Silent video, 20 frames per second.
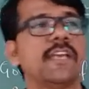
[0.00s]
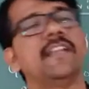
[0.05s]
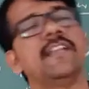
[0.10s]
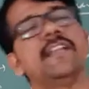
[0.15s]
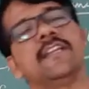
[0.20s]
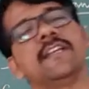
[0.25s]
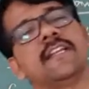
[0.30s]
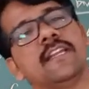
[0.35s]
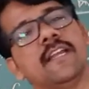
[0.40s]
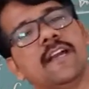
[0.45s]

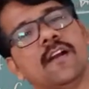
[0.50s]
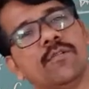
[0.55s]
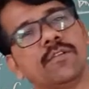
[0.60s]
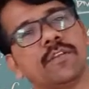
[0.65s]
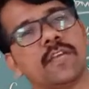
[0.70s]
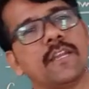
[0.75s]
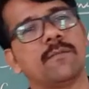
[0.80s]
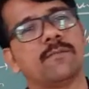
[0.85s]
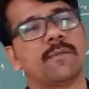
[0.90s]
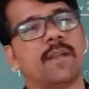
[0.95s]
Ironically, how
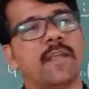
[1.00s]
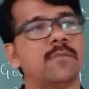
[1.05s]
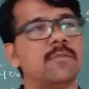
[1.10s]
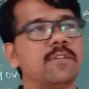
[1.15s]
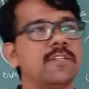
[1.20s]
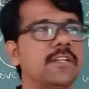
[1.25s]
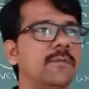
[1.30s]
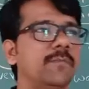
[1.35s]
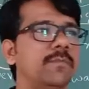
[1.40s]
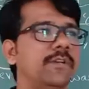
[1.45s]
can a Prime
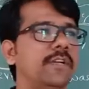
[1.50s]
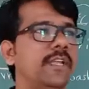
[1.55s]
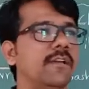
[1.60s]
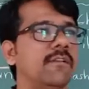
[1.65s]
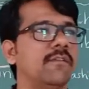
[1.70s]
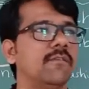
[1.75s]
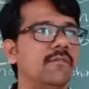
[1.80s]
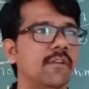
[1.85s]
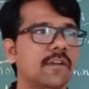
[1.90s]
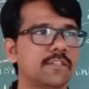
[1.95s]
Minister of India
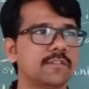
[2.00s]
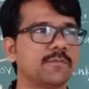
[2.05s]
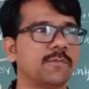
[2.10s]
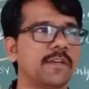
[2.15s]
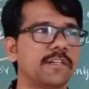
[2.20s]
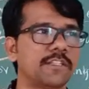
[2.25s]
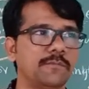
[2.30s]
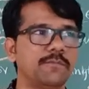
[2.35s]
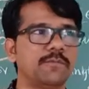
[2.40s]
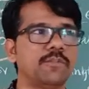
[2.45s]
wants
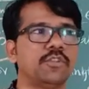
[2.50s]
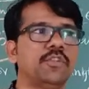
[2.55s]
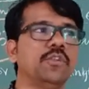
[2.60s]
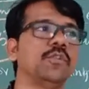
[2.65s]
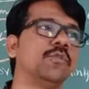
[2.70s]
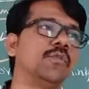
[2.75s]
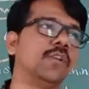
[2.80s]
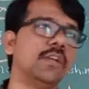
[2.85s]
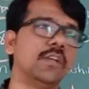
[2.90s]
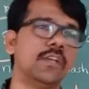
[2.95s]
friendship with
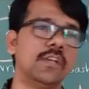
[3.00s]
you?